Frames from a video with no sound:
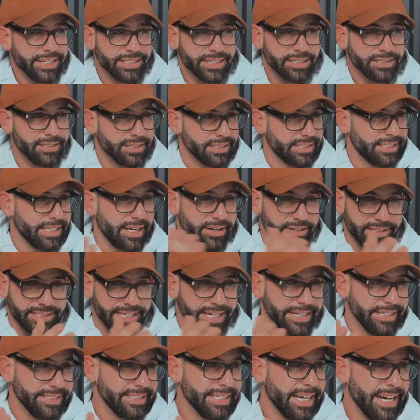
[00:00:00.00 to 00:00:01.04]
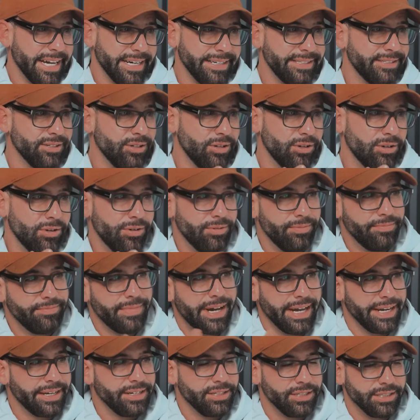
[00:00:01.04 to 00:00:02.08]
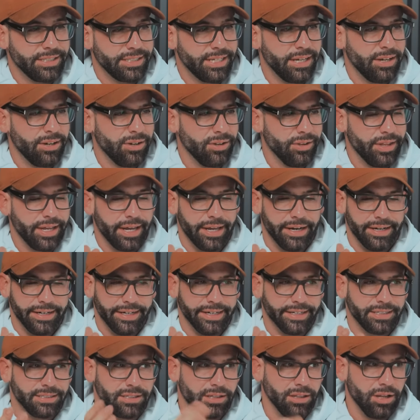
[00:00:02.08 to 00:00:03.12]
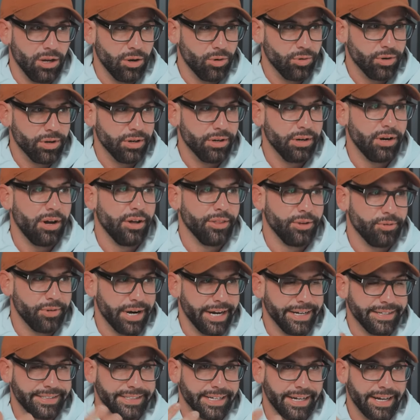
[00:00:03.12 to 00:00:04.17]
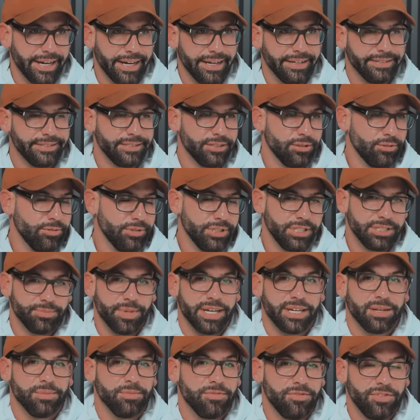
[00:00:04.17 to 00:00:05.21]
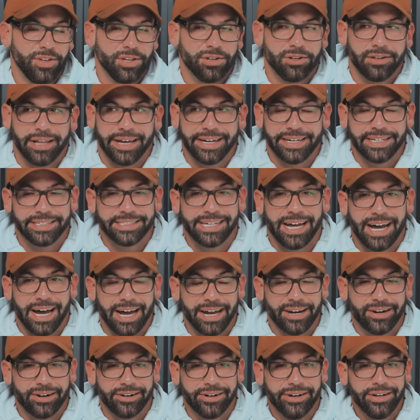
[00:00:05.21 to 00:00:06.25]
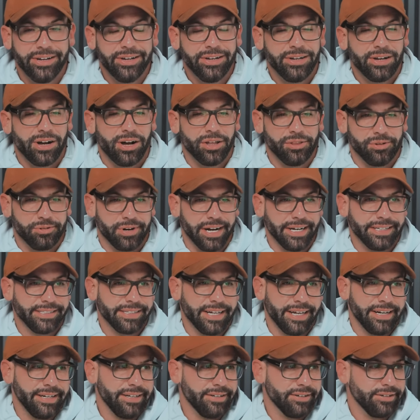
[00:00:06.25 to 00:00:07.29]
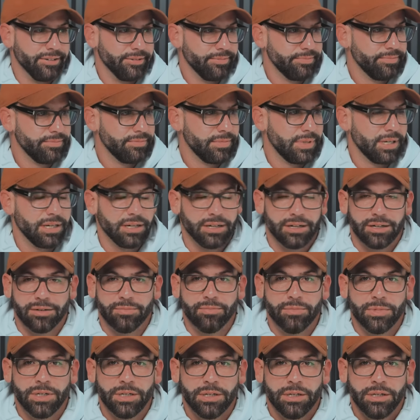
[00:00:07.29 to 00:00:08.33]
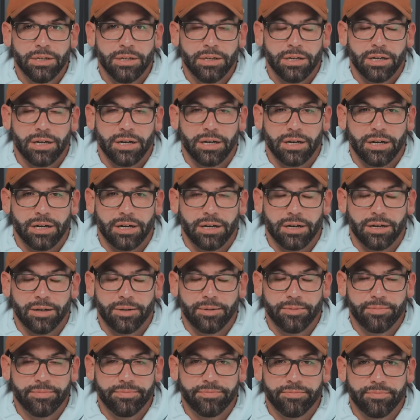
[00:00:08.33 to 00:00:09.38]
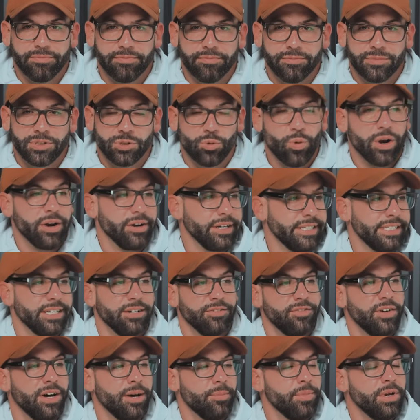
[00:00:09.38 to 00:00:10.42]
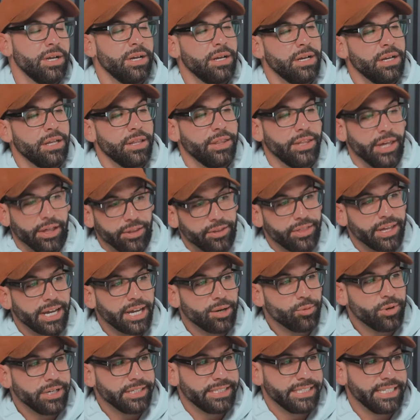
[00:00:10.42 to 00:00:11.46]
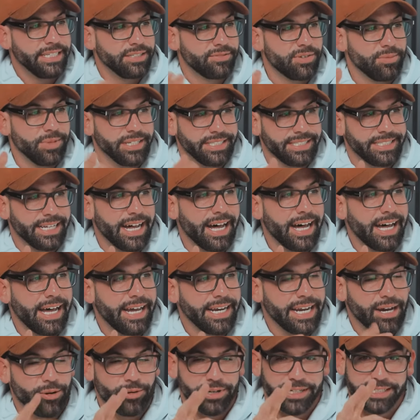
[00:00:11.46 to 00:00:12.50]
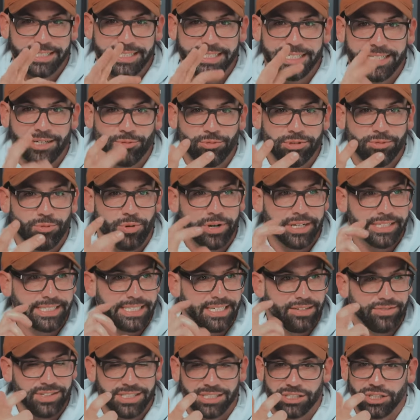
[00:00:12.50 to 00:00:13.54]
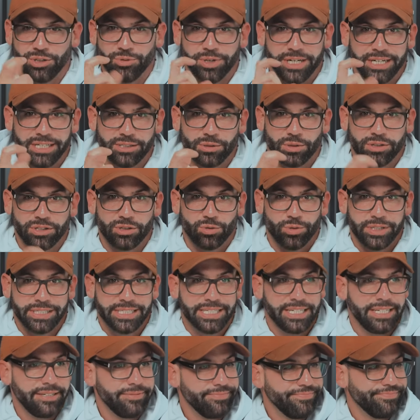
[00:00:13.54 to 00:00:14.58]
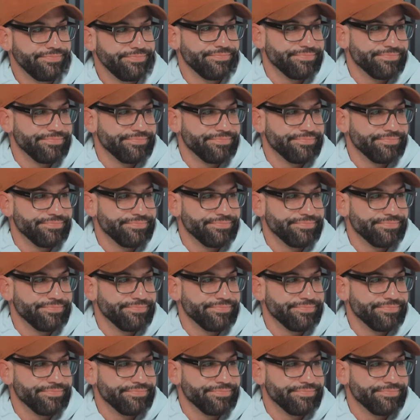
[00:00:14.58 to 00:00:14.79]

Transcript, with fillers: it does look centered side to side, so I can just tell that it's lower on the right side, so we'll just make him feel like it's higher on the right side and it'll square itself up. The other thing I'd want to see is from the side, I would want to see if he's doing any sort of twisting.